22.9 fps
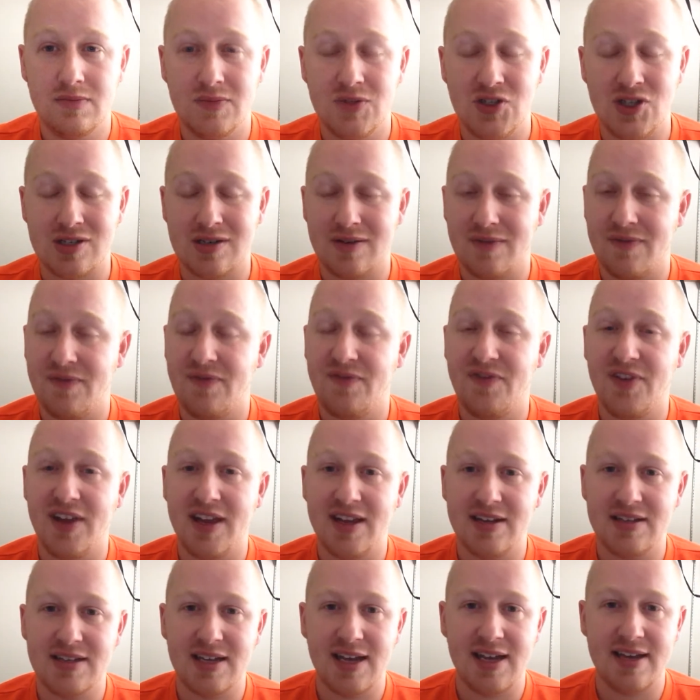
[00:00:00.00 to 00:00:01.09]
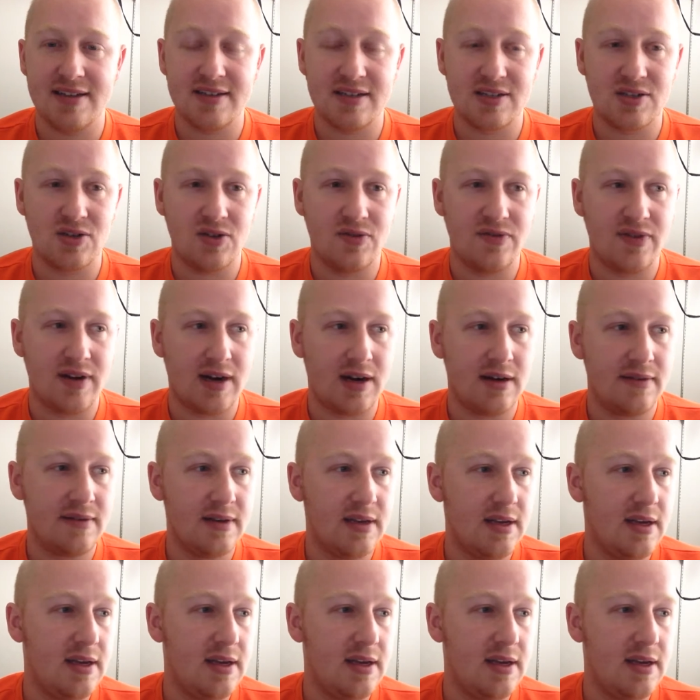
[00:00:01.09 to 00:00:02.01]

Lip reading: Just fantastic so far.